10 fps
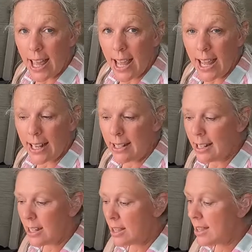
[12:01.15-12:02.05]

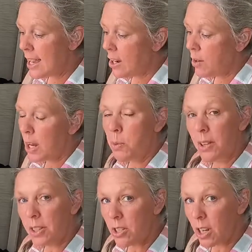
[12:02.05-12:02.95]
And now I
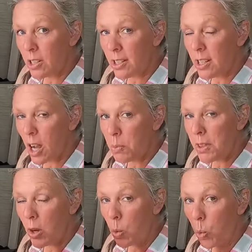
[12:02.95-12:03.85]
want the dog to come
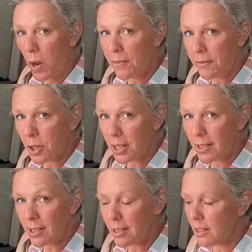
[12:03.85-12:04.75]
within 1
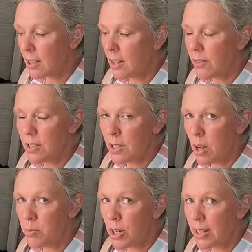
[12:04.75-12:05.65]
foot of this
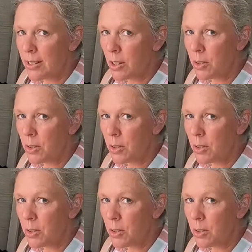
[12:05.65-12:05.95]
object.